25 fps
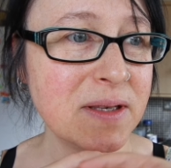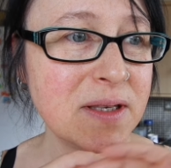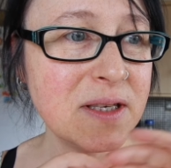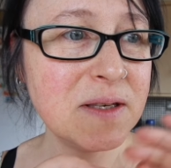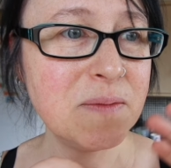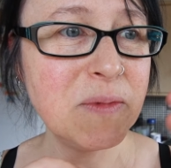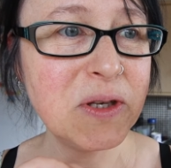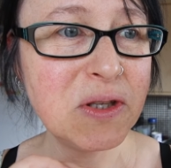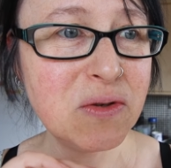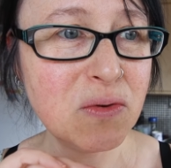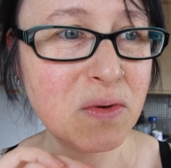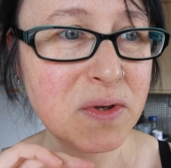because it's
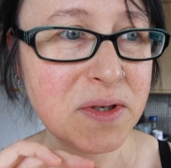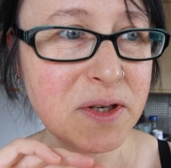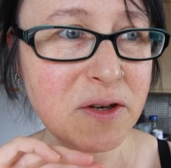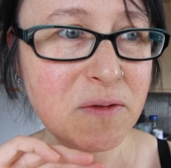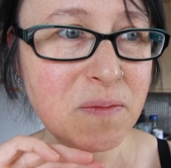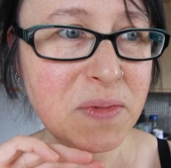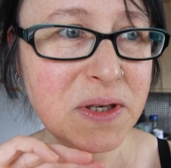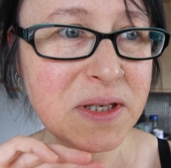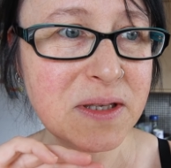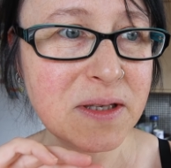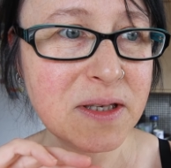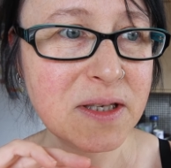my daughter's own
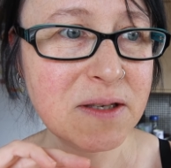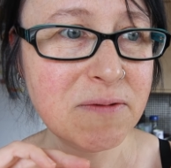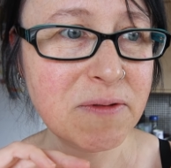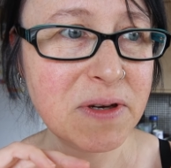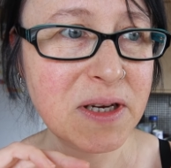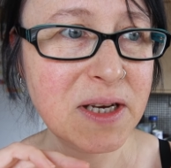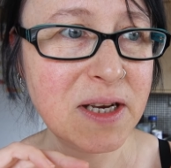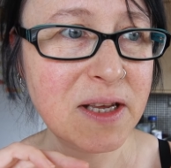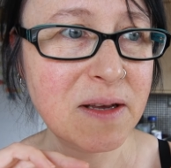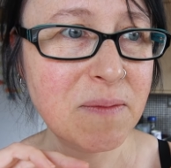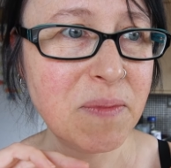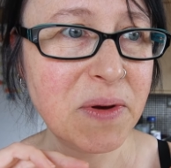business,
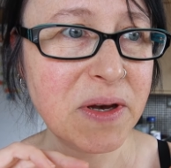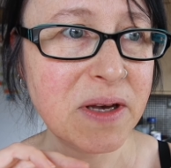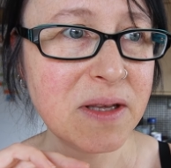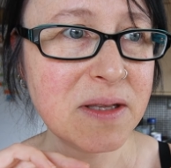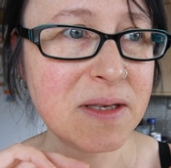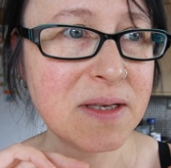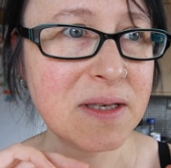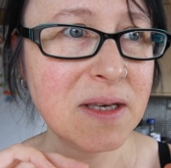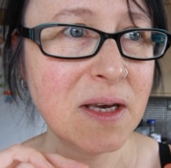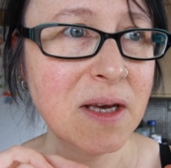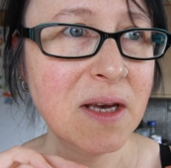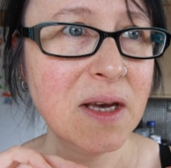really.
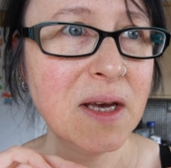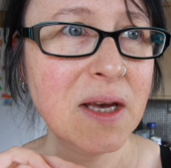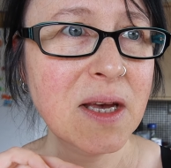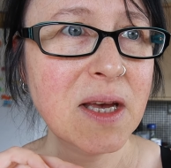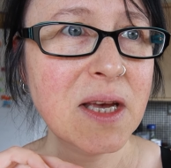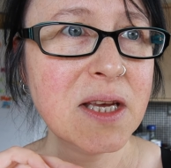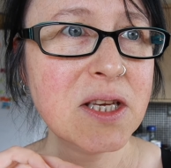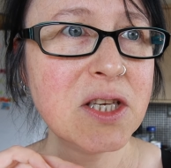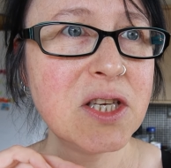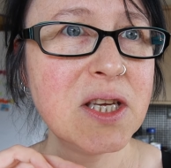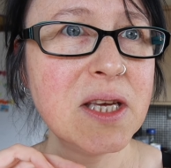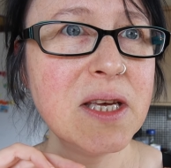But
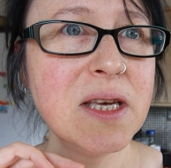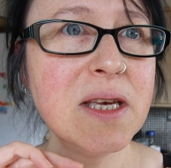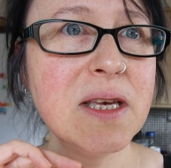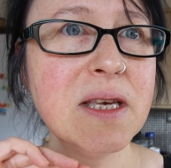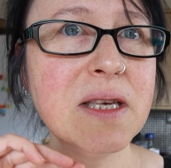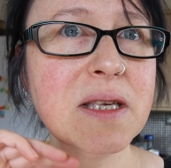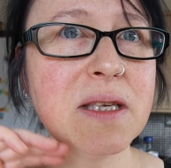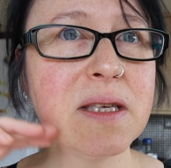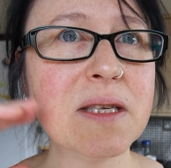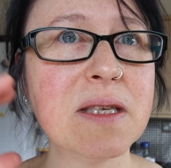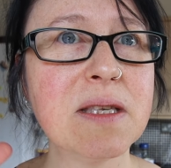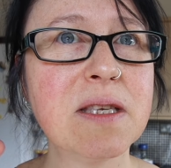
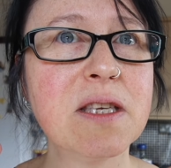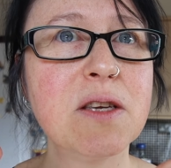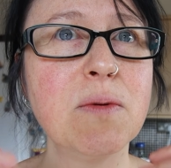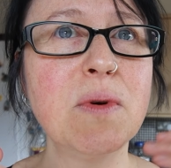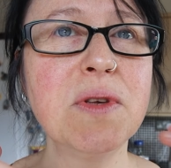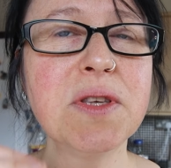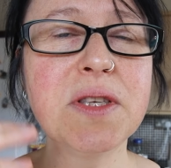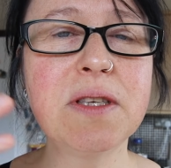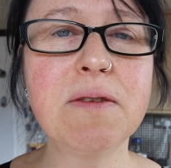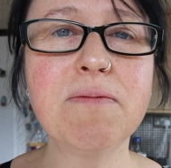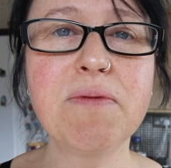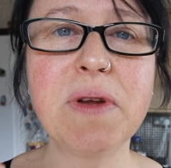she
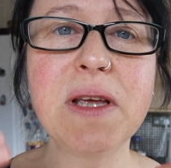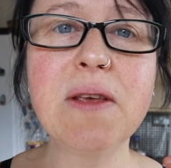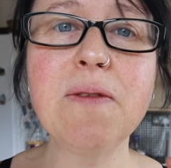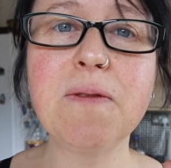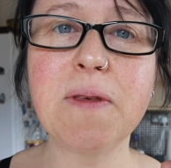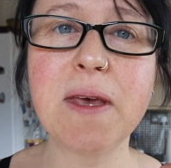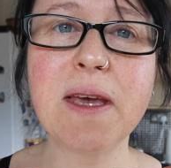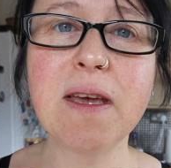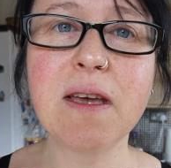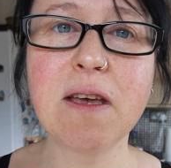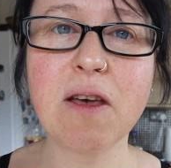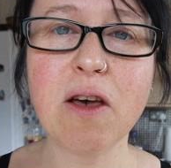wants to
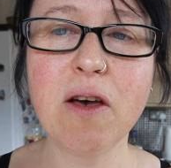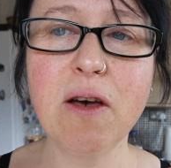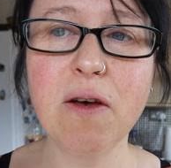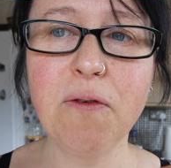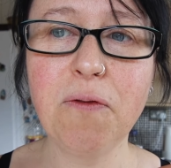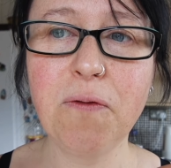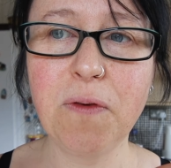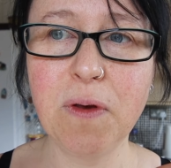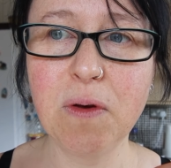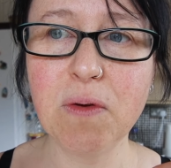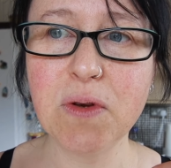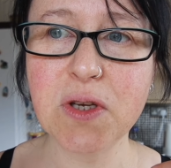rethink her
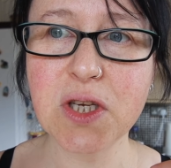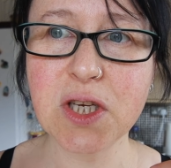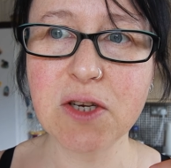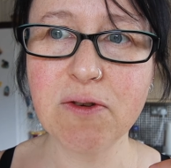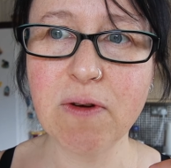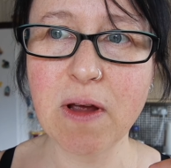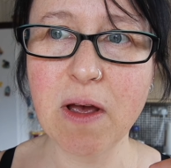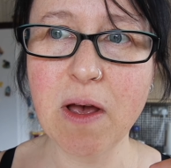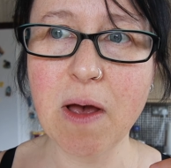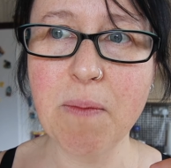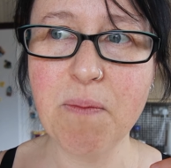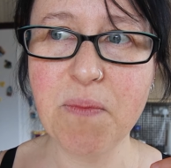
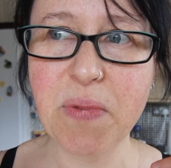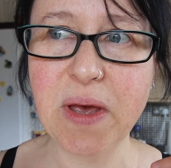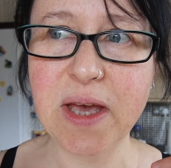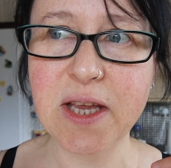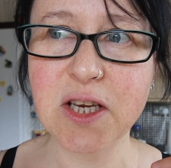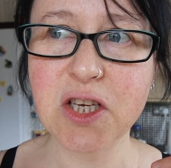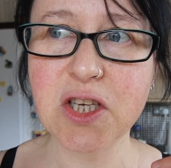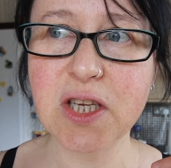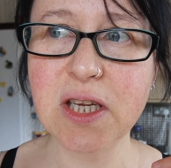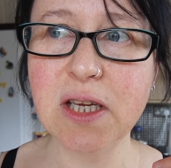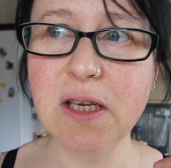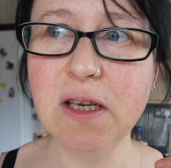future a
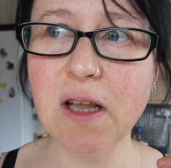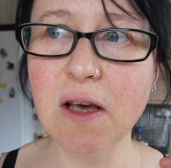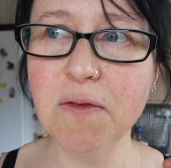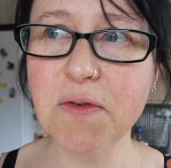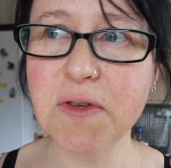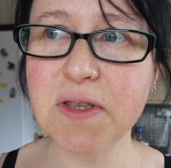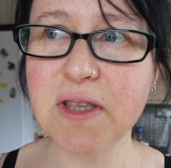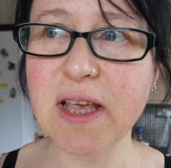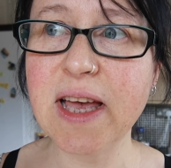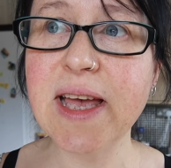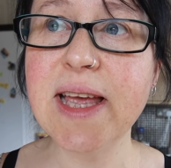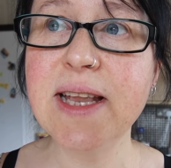bit. She
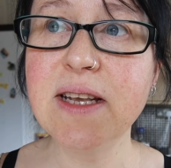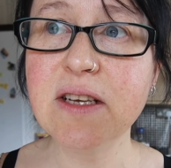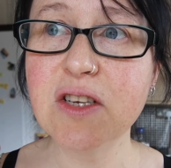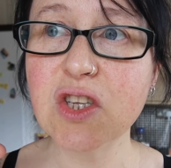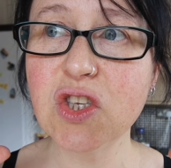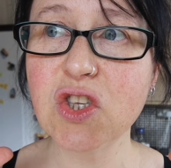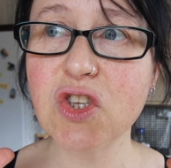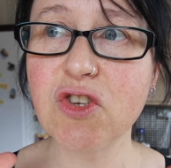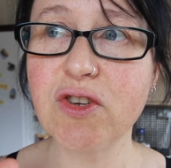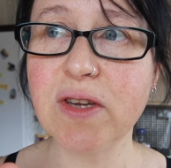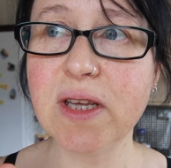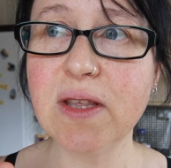loves the
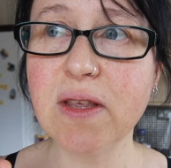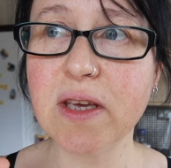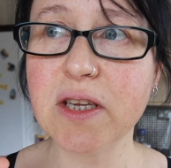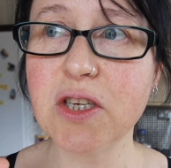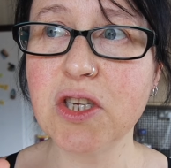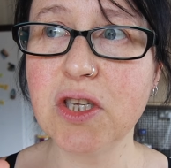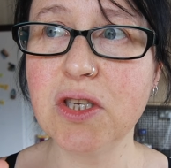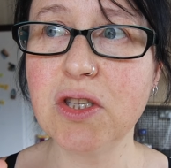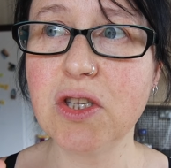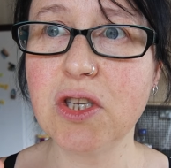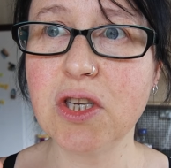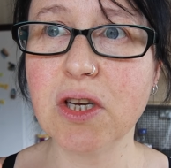industry that
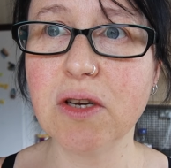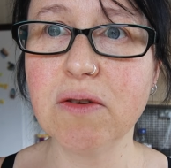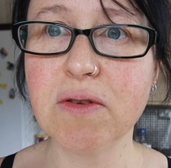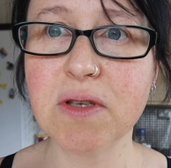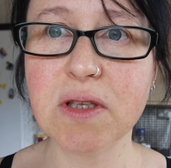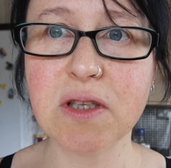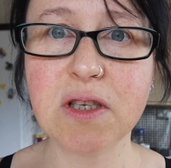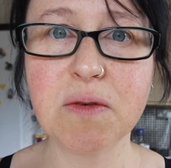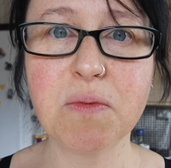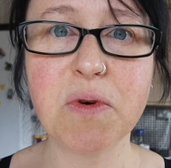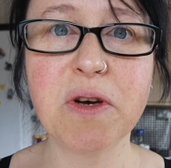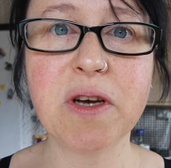she's
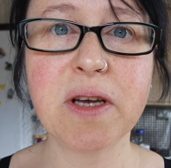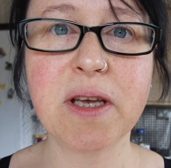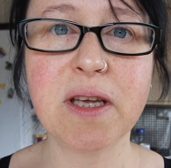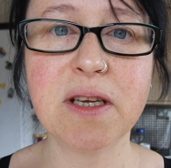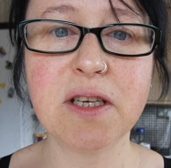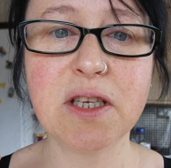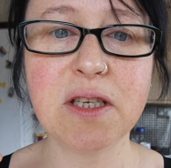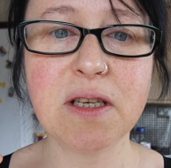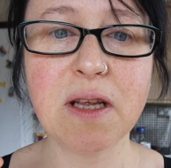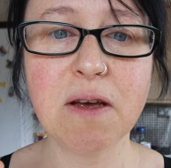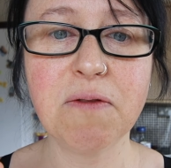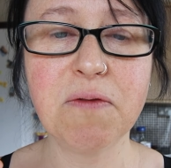chosen to work in.
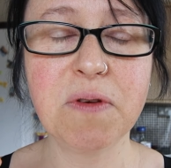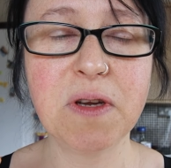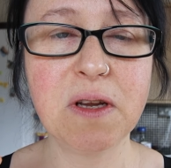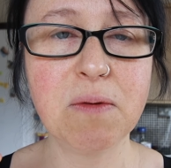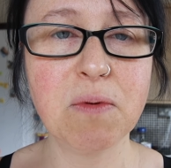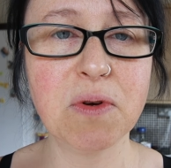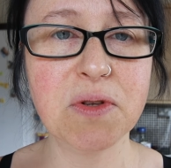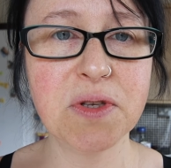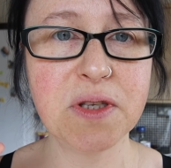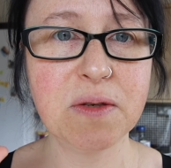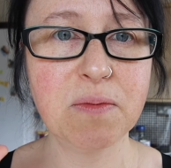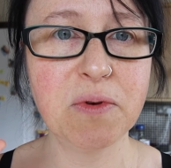She definitely
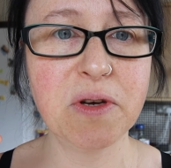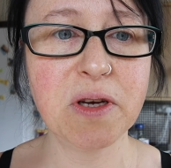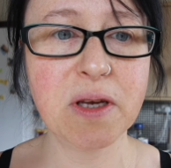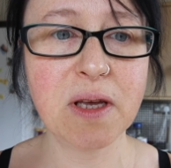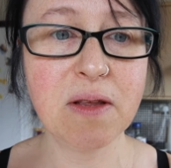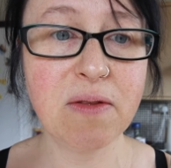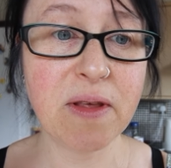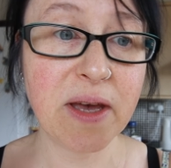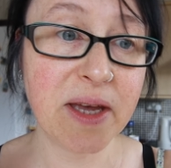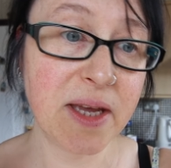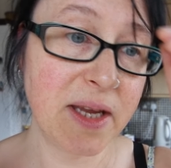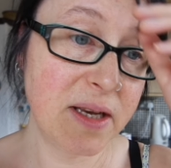wants to work
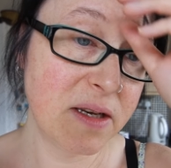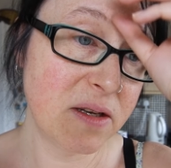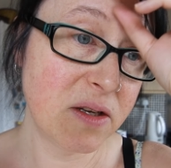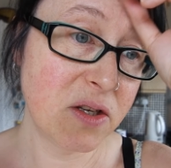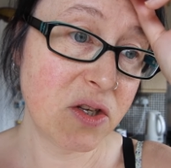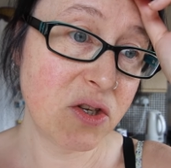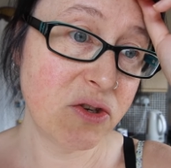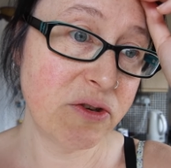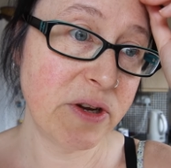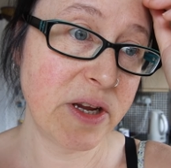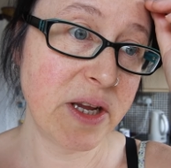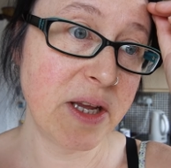in that
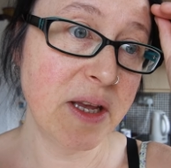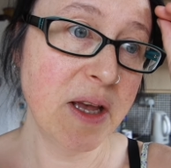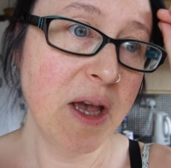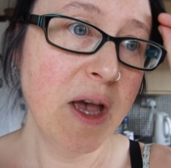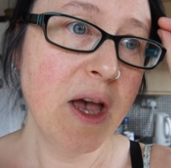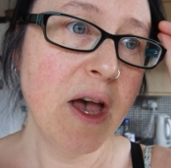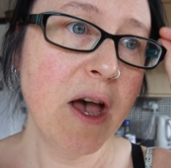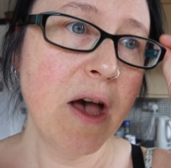industry.